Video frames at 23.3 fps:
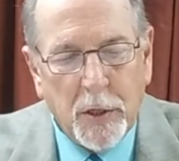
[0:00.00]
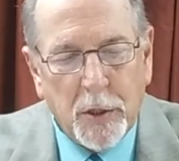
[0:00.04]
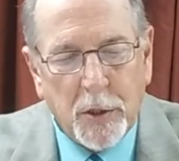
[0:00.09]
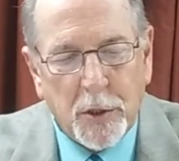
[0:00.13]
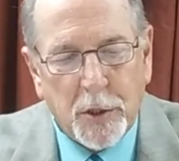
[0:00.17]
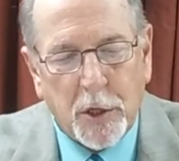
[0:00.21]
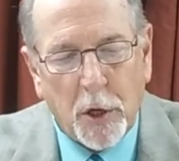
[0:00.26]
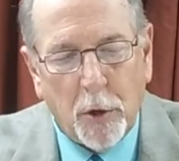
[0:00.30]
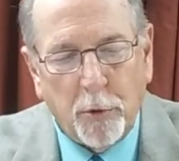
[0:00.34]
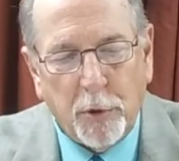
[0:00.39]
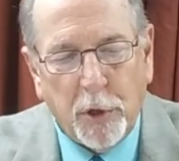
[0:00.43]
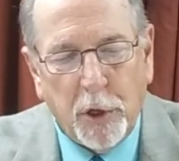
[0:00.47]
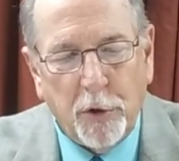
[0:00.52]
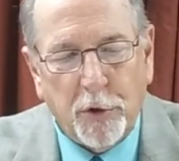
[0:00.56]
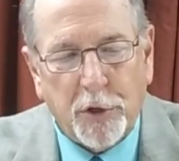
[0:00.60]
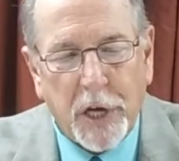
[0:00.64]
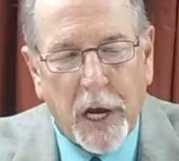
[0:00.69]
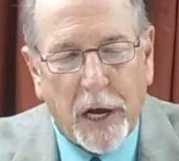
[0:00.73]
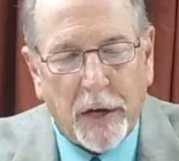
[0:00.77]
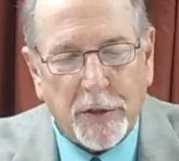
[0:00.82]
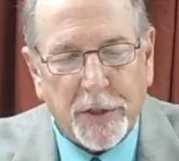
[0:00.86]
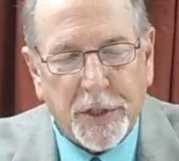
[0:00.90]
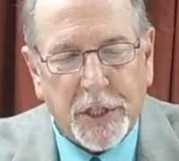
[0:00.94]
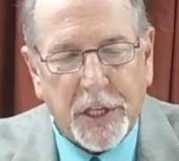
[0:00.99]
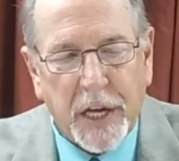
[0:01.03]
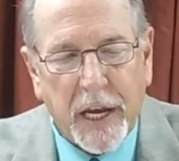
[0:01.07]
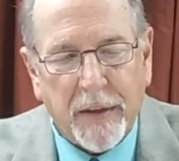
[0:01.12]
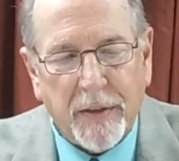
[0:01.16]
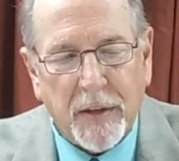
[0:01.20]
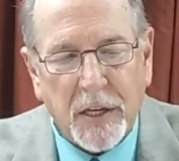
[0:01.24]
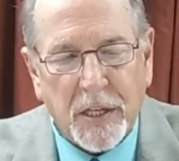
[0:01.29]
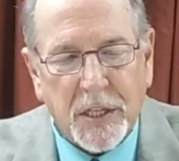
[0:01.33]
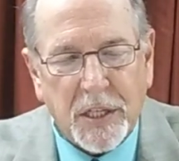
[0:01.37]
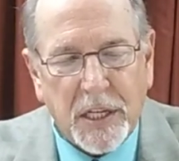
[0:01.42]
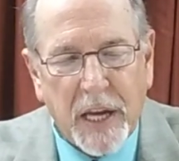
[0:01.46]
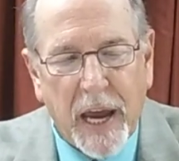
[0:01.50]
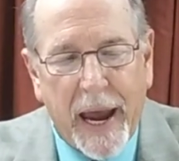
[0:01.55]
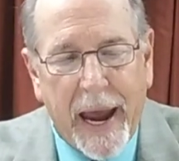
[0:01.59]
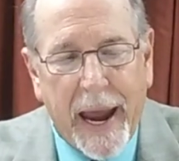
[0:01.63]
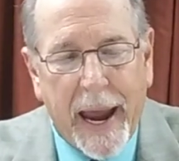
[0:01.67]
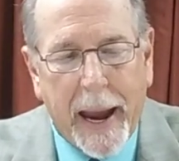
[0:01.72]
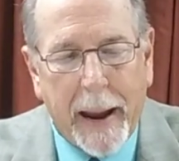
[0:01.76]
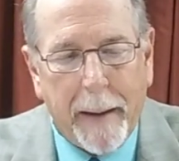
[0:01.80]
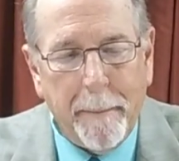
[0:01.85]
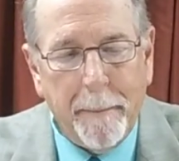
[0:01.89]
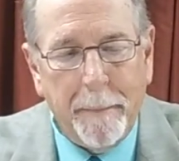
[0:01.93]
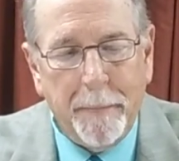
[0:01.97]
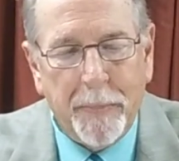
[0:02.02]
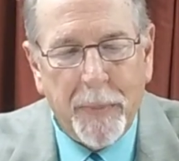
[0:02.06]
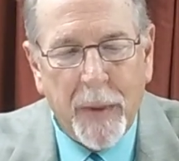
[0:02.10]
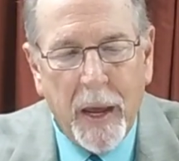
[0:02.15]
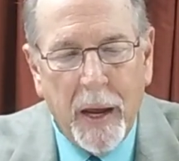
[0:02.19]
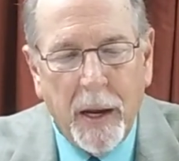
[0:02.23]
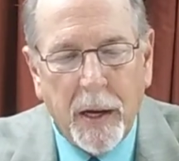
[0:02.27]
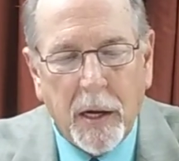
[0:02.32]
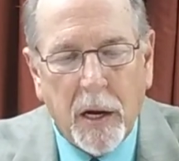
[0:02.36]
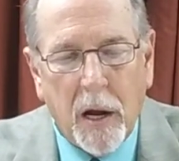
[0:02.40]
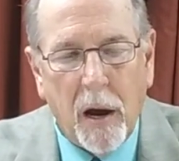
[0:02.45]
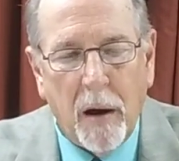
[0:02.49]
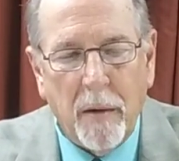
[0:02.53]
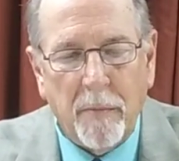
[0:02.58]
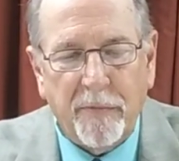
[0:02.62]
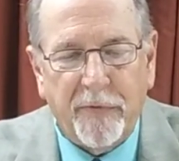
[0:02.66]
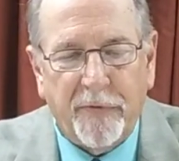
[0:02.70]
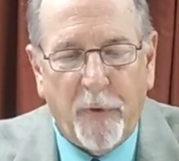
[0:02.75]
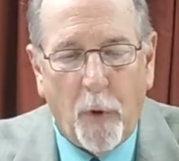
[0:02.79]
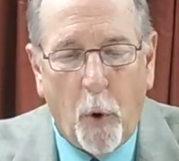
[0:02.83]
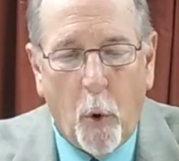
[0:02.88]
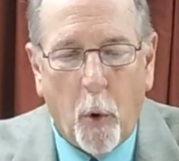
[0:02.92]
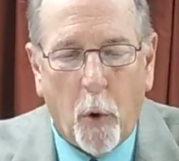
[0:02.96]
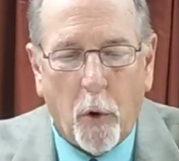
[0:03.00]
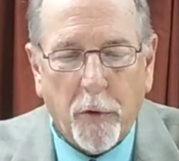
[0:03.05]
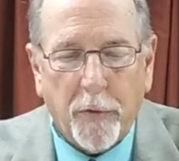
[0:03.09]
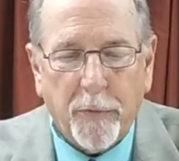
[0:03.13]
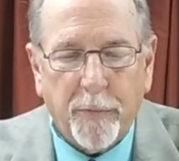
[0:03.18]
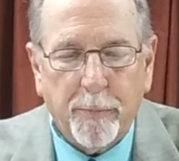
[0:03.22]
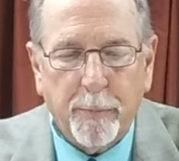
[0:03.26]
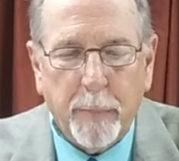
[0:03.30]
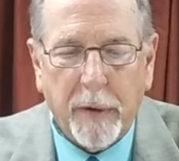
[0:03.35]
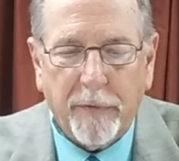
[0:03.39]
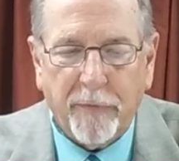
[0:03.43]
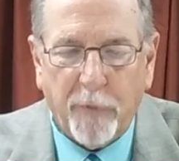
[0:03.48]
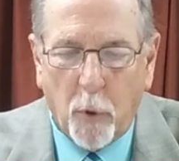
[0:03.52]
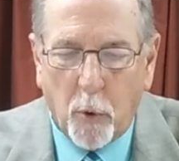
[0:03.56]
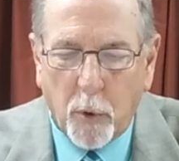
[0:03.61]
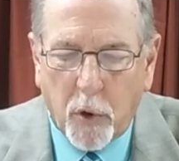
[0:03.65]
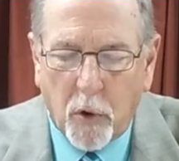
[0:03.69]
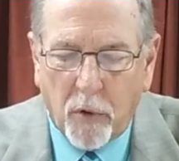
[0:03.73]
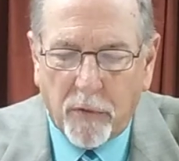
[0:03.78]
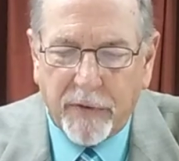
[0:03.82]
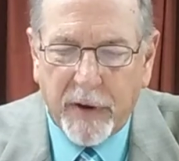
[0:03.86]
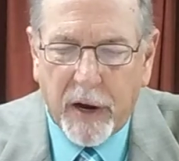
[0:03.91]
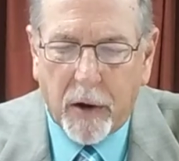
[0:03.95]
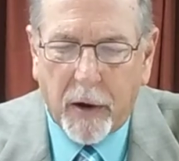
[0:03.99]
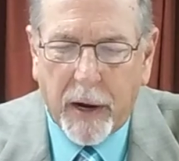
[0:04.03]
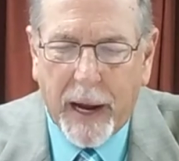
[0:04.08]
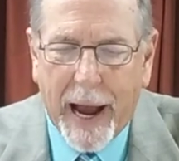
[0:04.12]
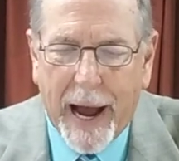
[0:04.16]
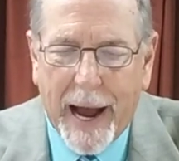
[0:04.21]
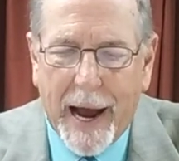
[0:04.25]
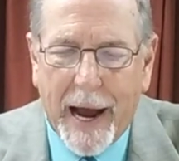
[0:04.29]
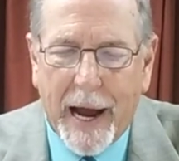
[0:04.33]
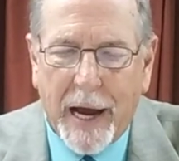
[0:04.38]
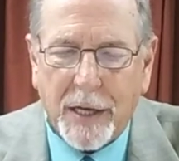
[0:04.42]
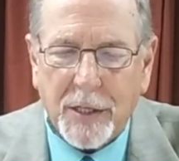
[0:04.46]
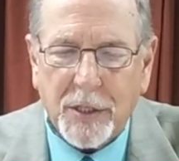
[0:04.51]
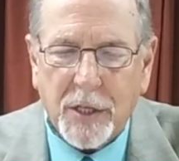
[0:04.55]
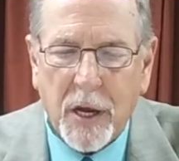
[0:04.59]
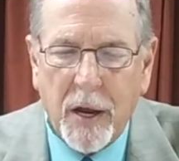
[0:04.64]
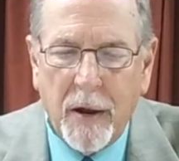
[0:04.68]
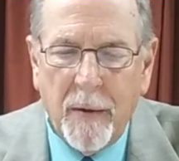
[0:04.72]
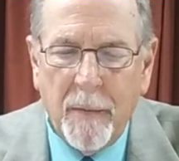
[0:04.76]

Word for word: So you shall see the same come forth before your very eyes.